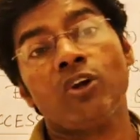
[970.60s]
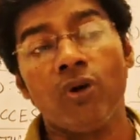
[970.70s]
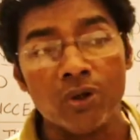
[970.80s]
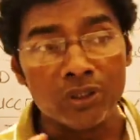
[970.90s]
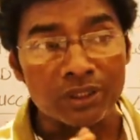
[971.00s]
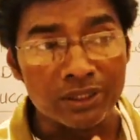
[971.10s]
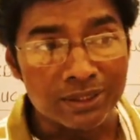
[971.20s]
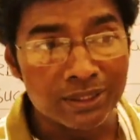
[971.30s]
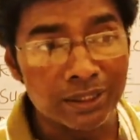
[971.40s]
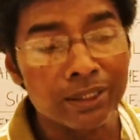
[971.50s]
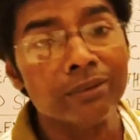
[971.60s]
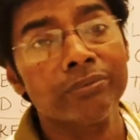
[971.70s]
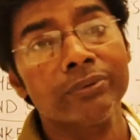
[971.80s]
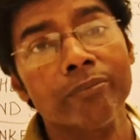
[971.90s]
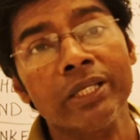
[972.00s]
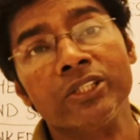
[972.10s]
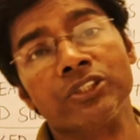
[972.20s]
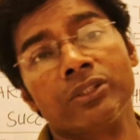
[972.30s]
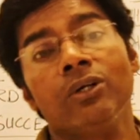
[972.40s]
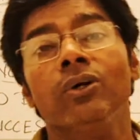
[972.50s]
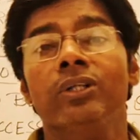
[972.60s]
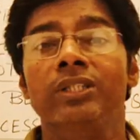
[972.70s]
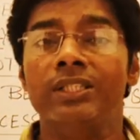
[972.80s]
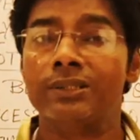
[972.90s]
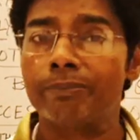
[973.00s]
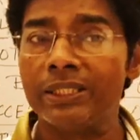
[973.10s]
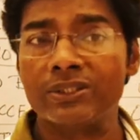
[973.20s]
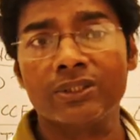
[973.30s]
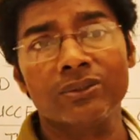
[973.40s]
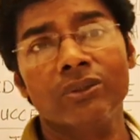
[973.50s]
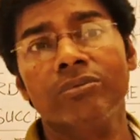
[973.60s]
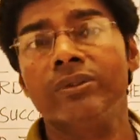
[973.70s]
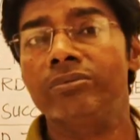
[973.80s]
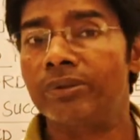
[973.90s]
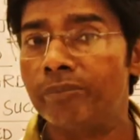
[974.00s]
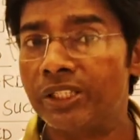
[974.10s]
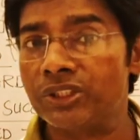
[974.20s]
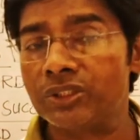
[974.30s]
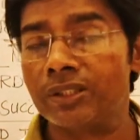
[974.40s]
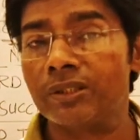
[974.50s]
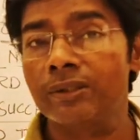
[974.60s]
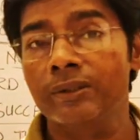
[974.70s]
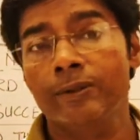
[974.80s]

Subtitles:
all this information, all these pieces of information